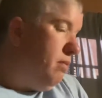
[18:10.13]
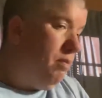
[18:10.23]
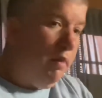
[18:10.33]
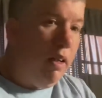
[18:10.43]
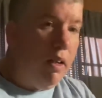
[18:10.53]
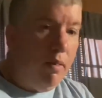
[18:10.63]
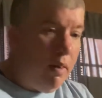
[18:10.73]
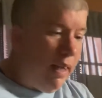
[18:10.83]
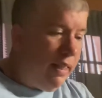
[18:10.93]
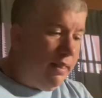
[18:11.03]
you know,
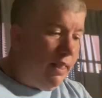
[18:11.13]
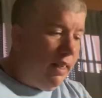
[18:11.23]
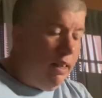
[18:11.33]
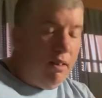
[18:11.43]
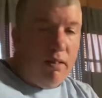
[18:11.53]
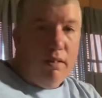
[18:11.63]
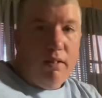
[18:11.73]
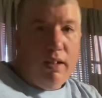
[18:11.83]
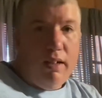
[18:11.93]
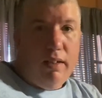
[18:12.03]
I could sit here
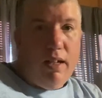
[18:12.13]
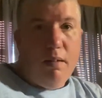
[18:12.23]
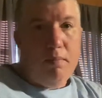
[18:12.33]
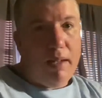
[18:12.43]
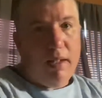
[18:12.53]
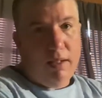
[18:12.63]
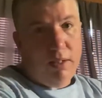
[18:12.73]
and keep making